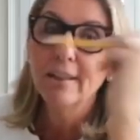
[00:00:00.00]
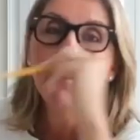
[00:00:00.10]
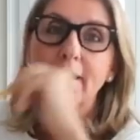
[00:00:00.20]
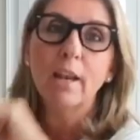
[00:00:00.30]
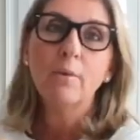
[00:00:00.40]

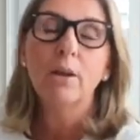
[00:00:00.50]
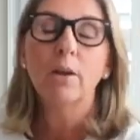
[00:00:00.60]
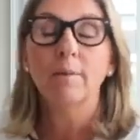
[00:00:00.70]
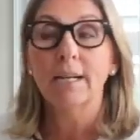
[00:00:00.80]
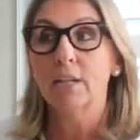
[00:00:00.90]
And then I went,
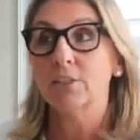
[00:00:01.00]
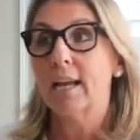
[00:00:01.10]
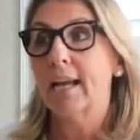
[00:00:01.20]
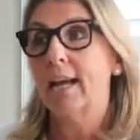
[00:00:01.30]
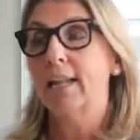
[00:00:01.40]
oh my gosh,
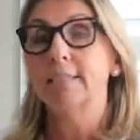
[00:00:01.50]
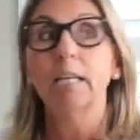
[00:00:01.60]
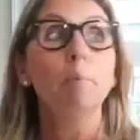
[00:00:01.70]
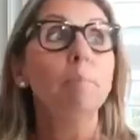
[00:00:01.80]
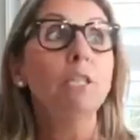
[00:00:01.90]
I got to
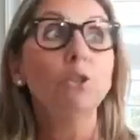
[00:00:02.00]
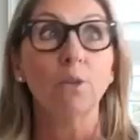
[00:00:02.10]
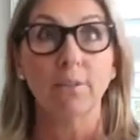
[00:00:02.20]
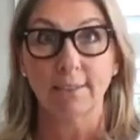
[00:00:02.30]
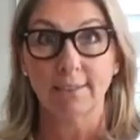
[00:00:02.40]
take a picture
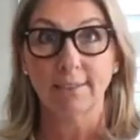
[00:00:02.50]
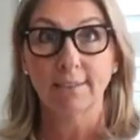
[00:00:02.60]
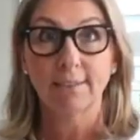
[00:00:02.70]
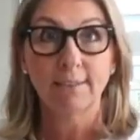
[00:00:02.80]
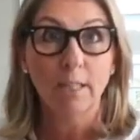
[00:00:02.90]
of it,
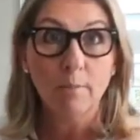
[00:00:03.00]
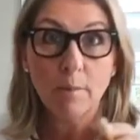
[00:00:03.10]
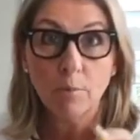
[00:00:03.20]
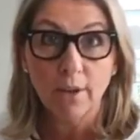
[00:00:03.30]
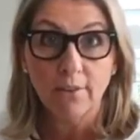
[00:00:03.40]
take a
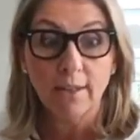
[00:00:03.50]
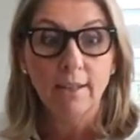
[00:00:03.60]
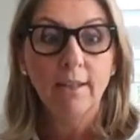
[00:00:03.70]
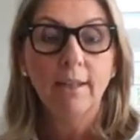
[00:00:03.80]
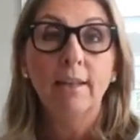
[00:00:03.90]
memory of it.
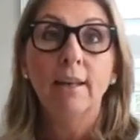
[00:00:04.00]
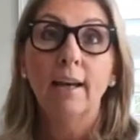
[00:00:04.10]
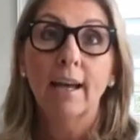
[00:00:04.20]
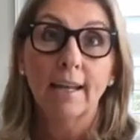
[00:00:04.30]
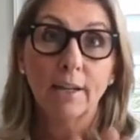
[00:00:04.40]

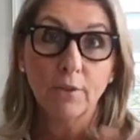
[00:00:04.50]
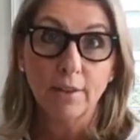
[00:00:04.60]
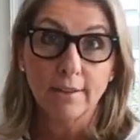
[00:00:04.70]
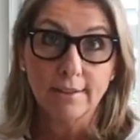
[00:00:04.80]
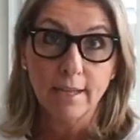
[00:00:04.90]
I got to get rid
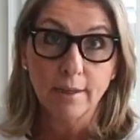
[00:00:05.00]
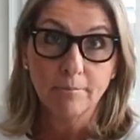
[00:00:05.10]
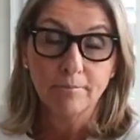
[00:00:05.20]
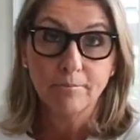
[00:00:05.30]
of this thing.